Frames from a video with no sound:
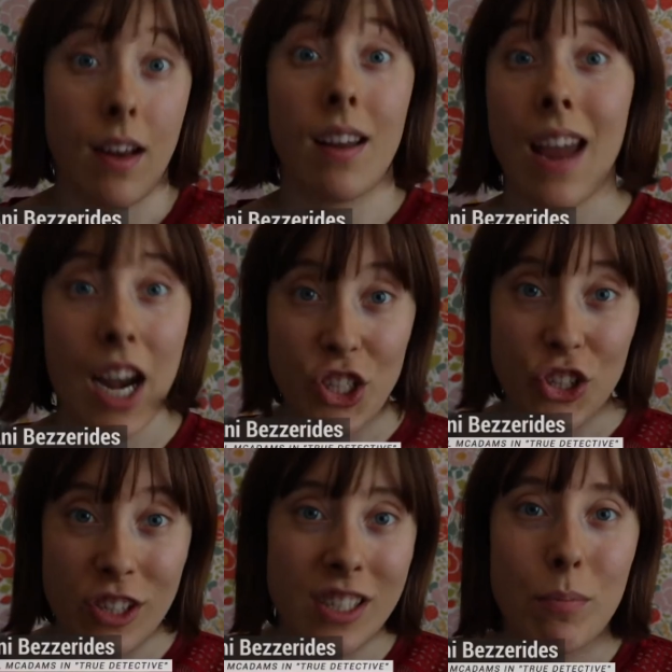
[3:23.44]
That
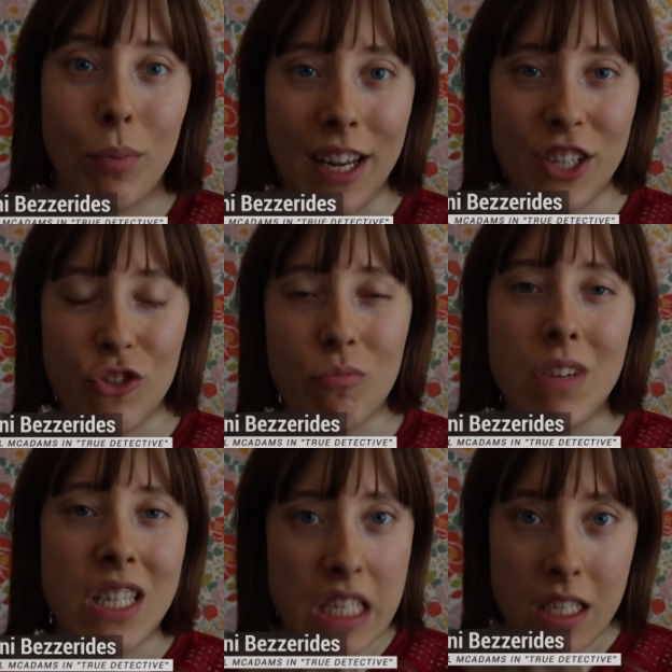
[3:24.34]
character is played
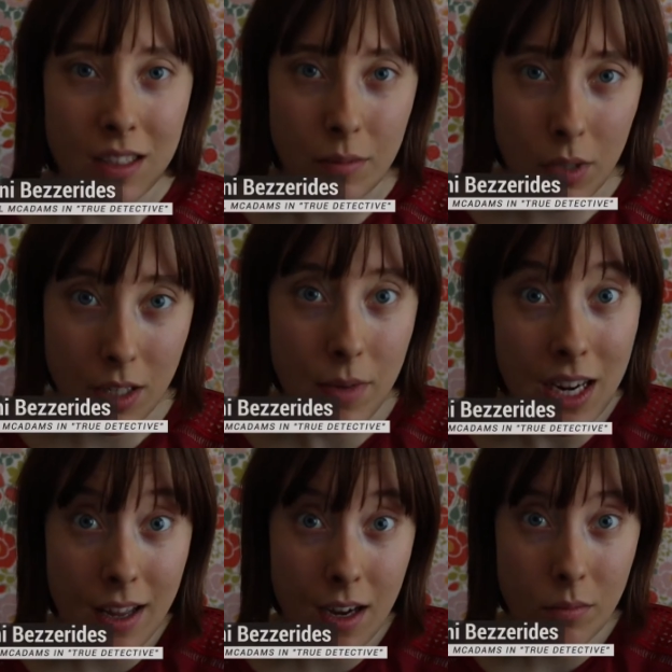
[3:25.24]
tremendously by
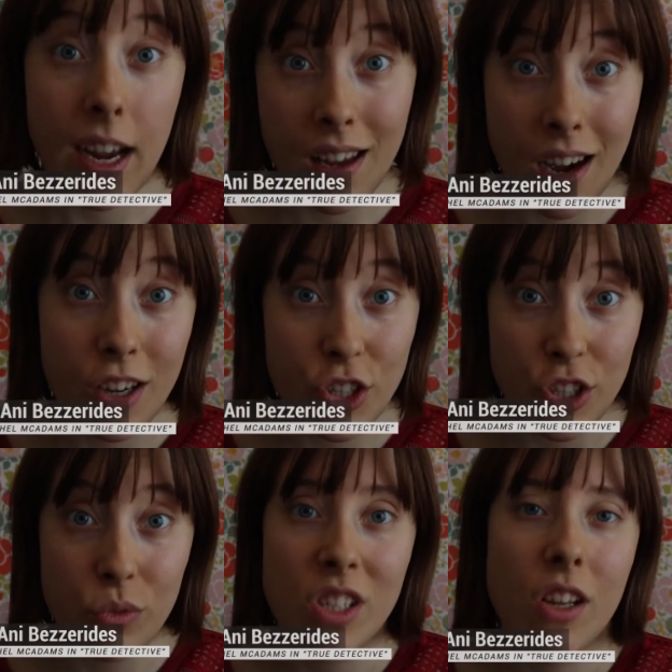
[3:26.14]
Megara. That
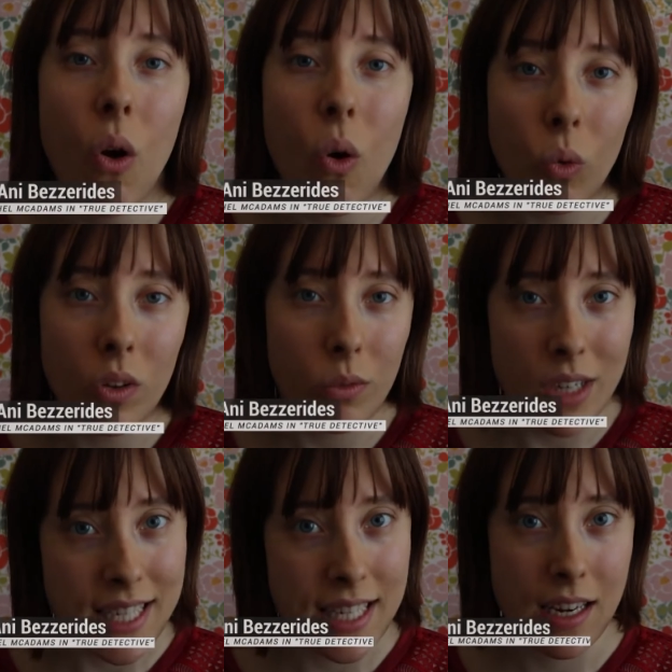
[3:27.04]
character was the only
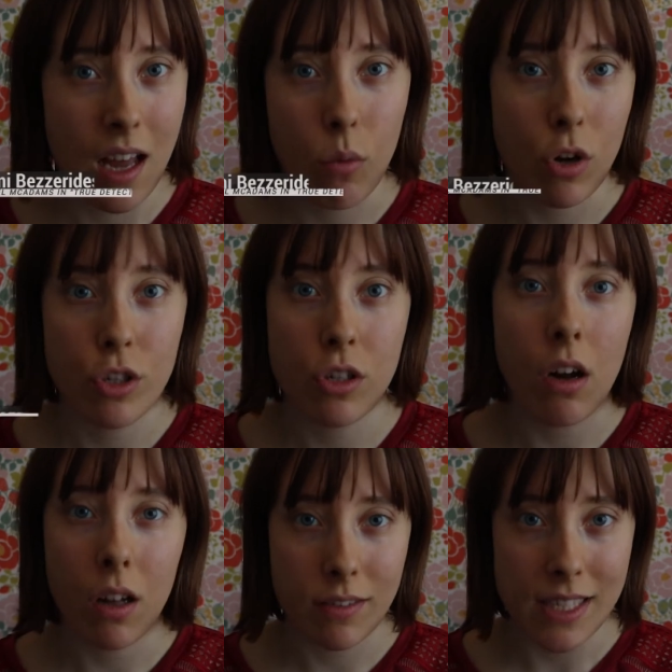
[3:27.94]
reason I watched
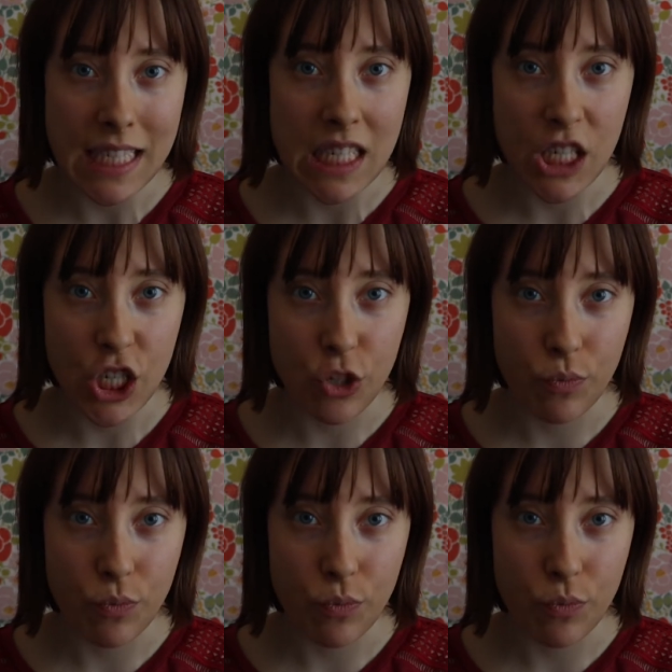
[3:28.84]
all of season 2.